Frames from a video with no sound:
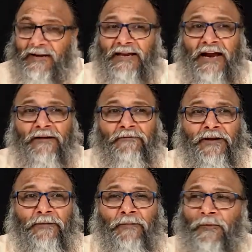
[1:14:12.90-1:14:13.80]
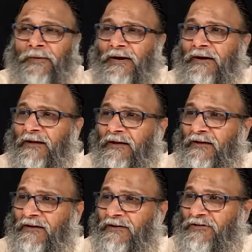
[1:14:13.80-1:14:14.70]
at that very moment
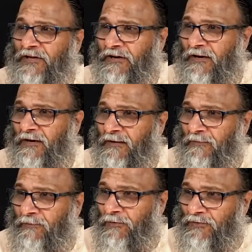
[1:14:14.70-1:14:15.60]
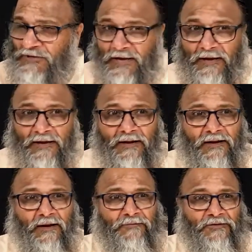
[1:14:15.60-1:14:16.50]
kshara purusha
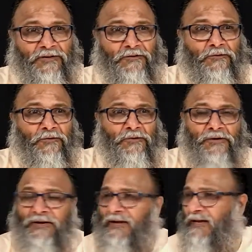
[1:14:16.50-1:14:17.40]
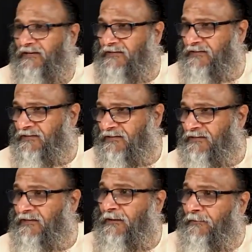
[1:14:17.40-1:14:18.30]
comes into
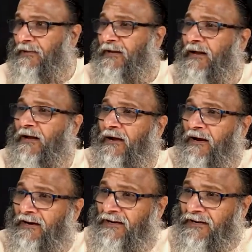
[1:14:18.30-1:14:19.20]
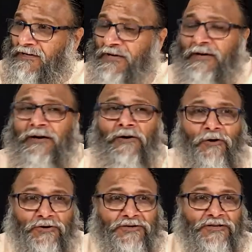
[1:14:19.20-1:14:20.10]
existence meaning
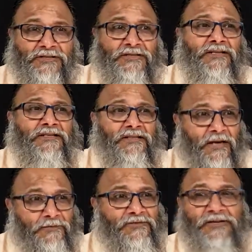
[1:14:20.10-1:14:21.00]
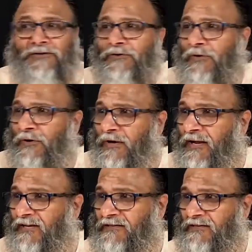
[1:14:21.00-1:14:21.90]
conditioned consciousness comes into
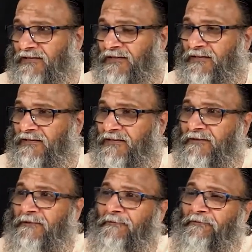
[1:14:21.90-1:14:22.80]
existence.